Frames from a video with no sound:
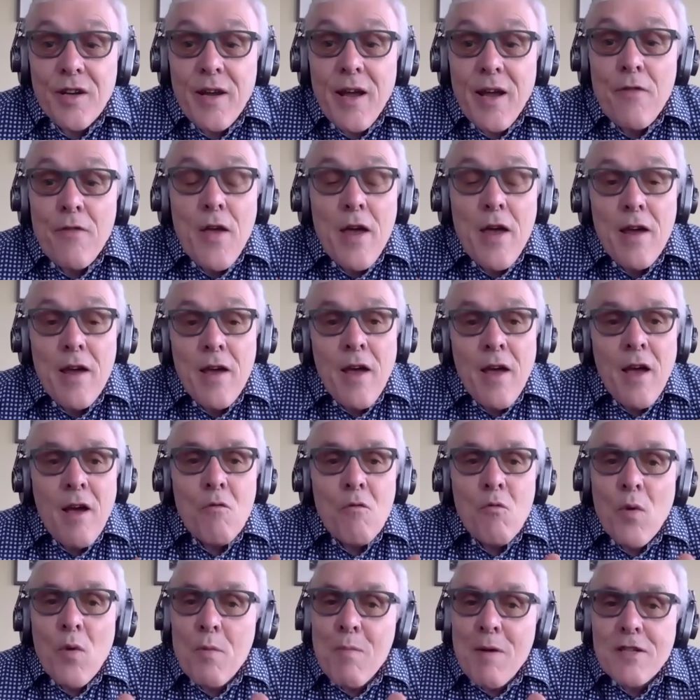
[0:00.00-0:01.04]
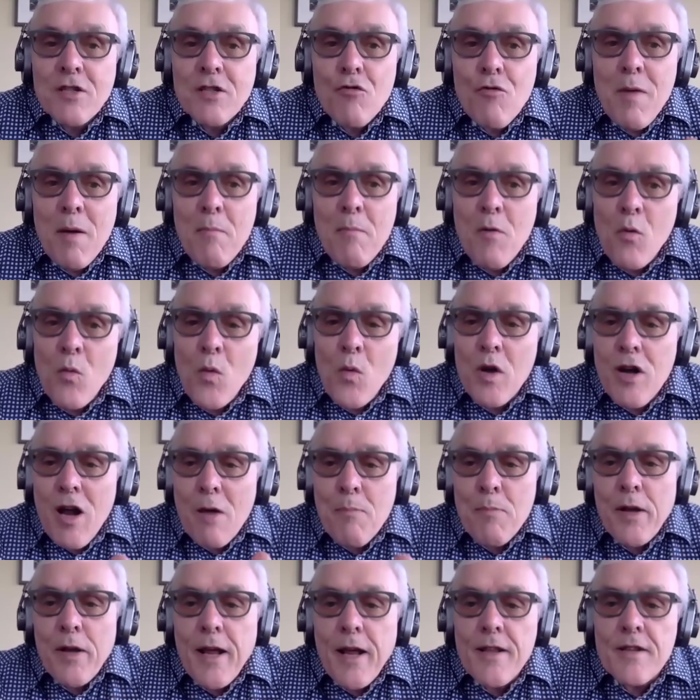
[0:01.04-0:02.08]
And we must remember we're
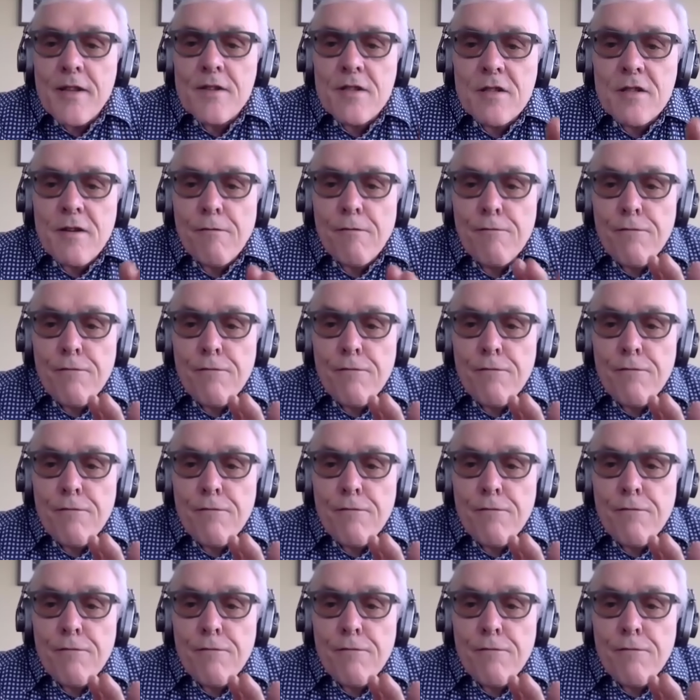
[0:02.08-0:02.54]
up against